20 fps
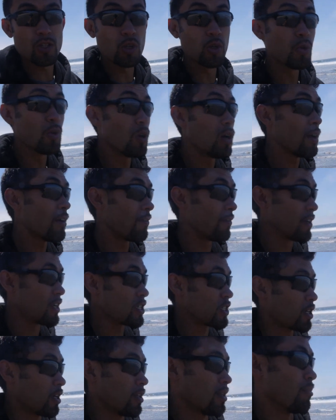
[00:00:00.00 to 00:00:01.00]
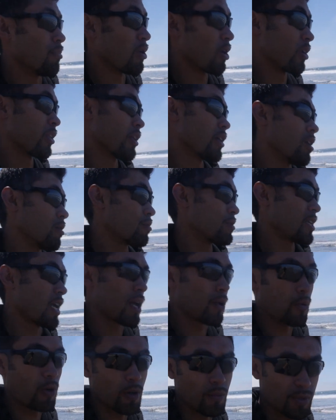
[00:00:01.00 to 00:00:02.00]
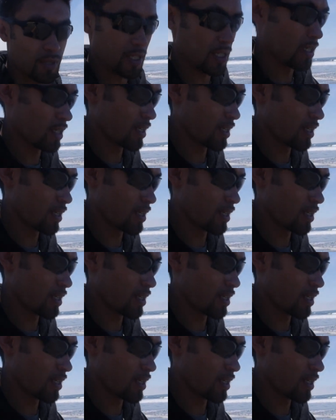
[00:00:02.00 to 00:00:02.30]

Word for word: Two fish on the Berkley Gulp sandworms.